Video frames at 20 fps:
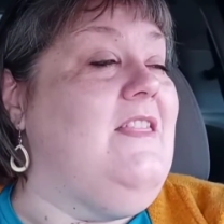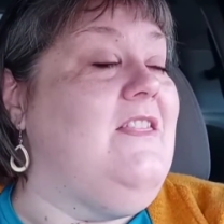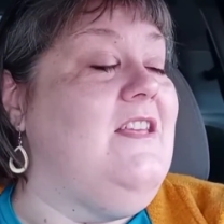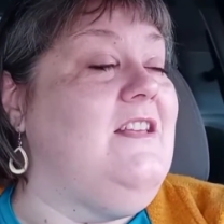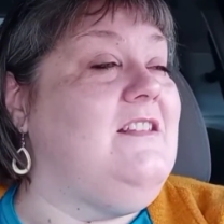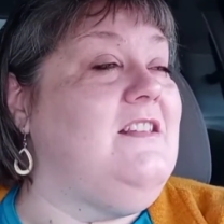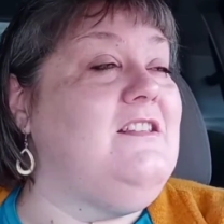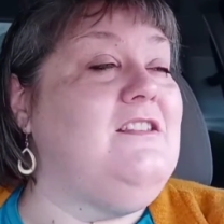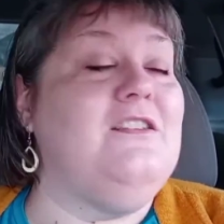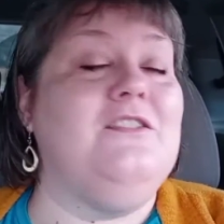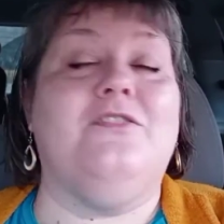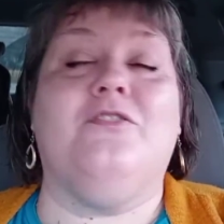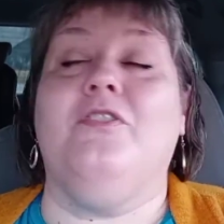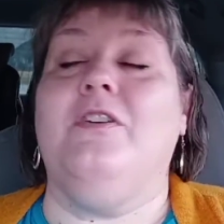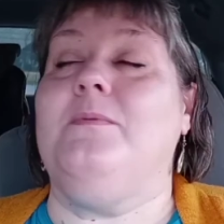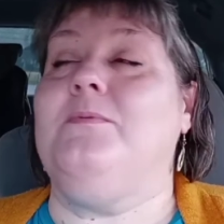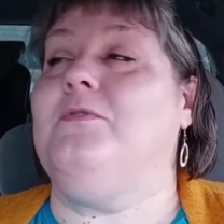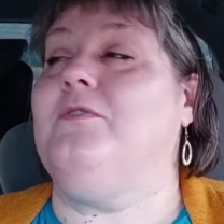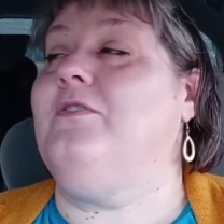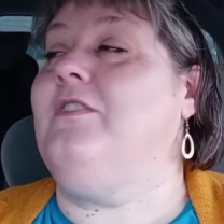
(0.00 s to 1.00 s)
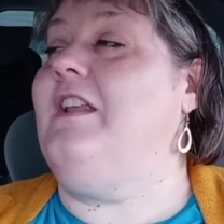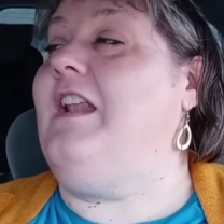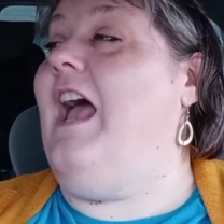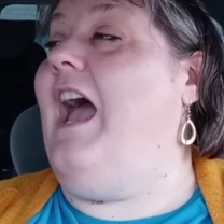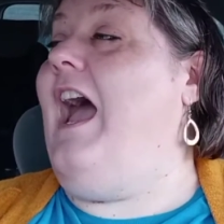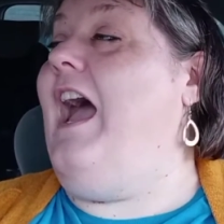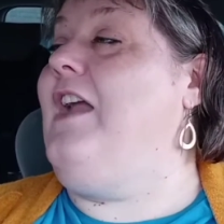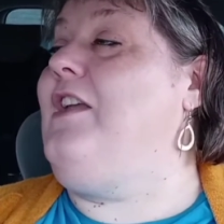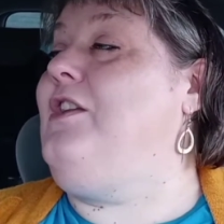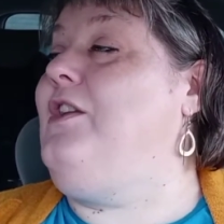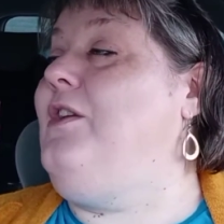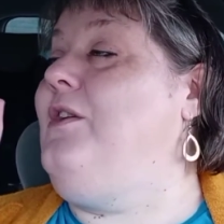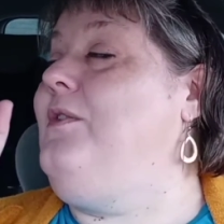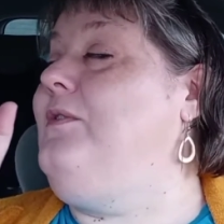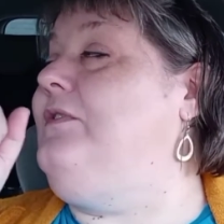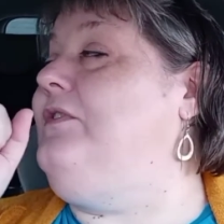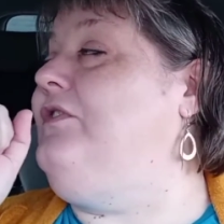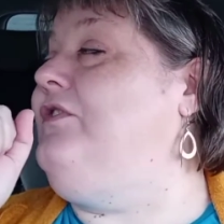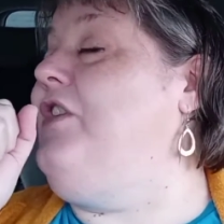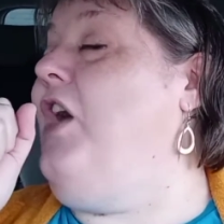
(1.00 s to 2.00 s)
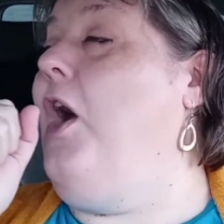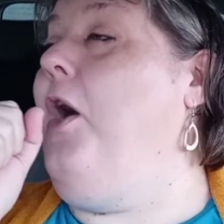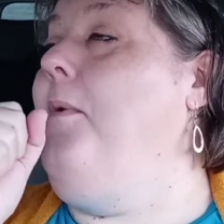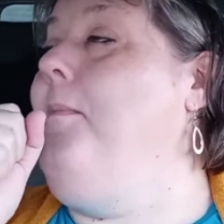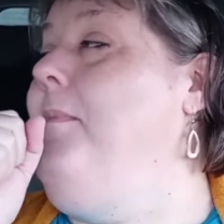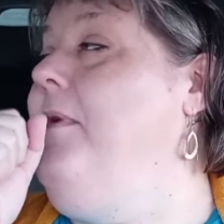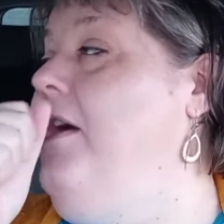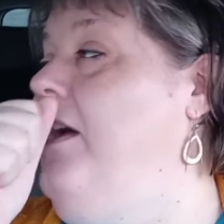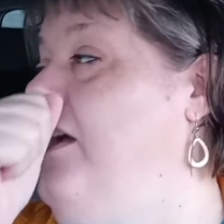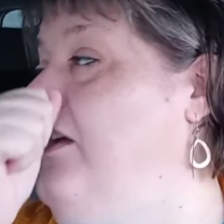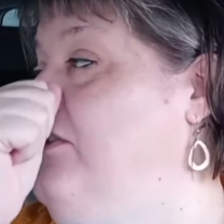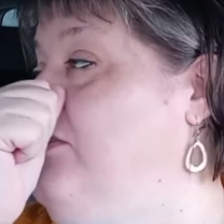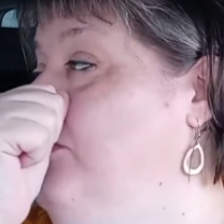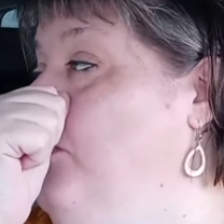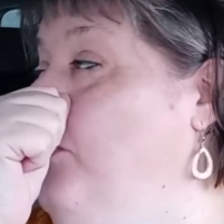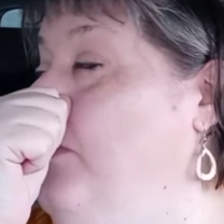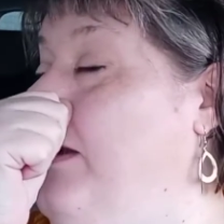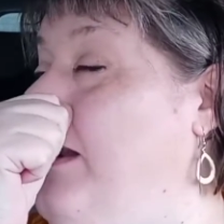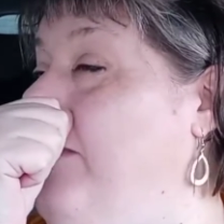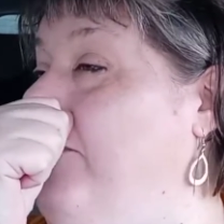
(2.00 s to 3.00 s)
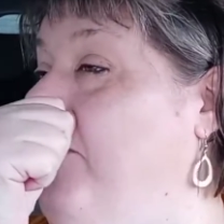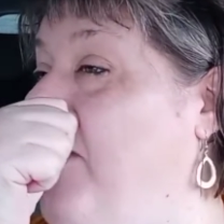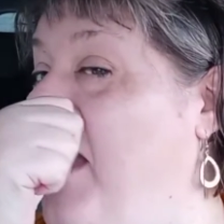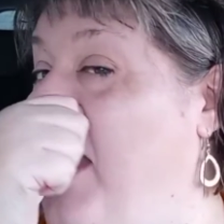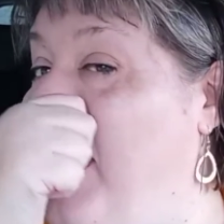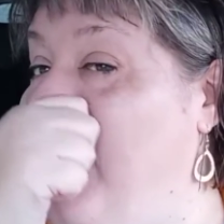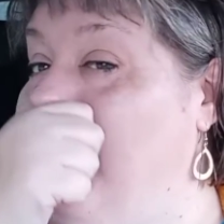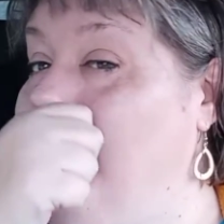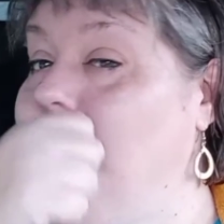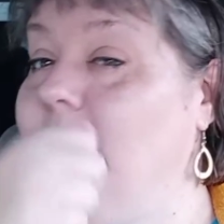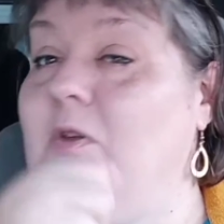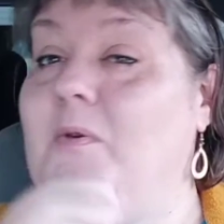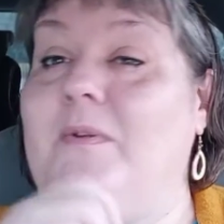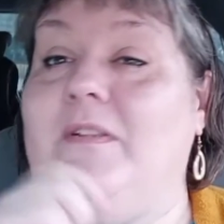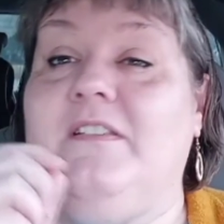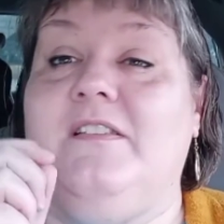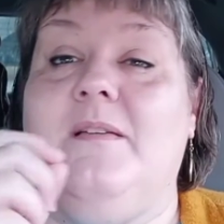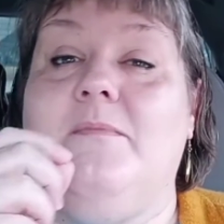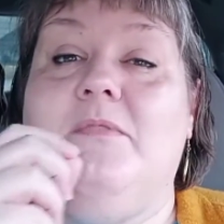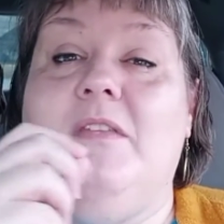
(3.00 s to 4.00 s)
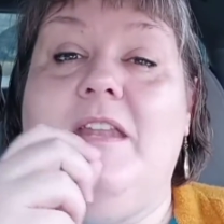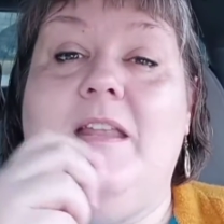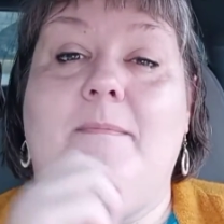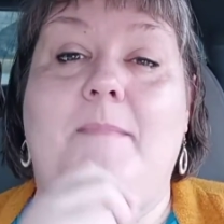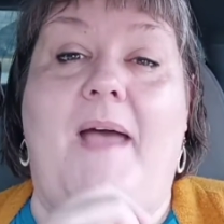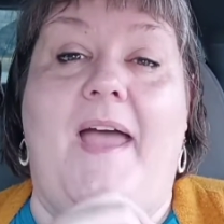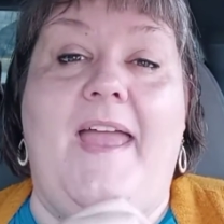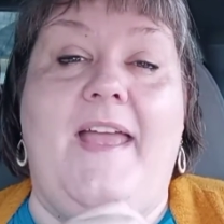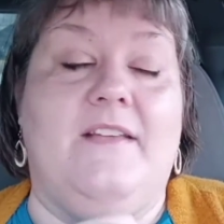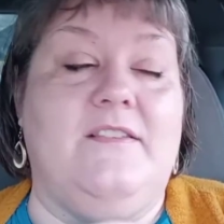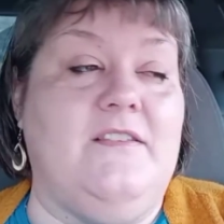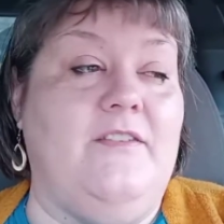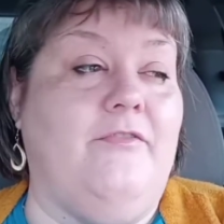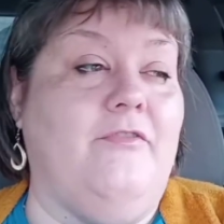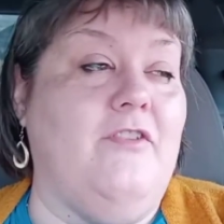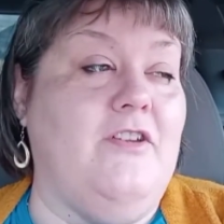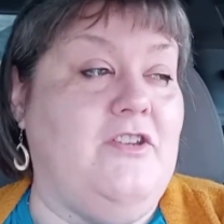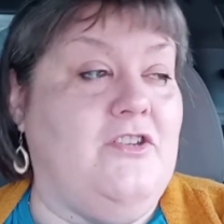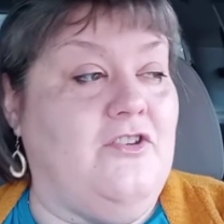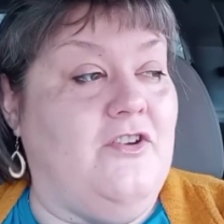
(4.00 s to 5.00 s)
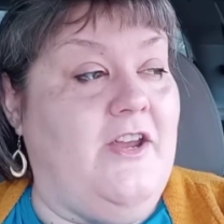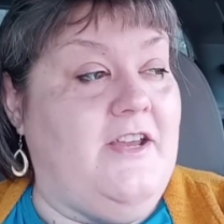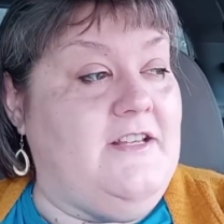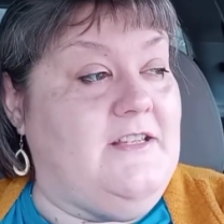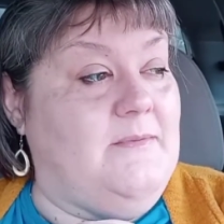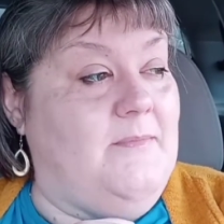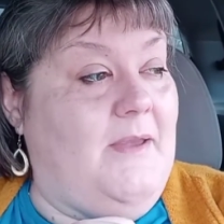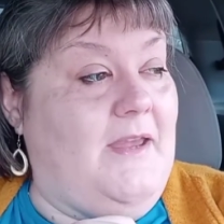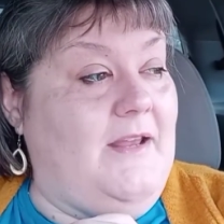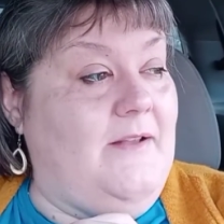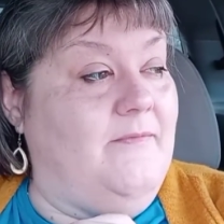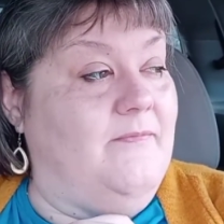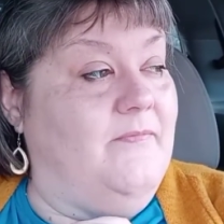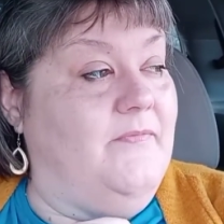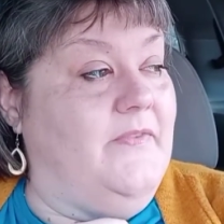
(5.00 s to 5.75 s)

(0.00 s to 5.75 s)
This is a scripture that I use so much whenever I am doing something in my house that frustrates me.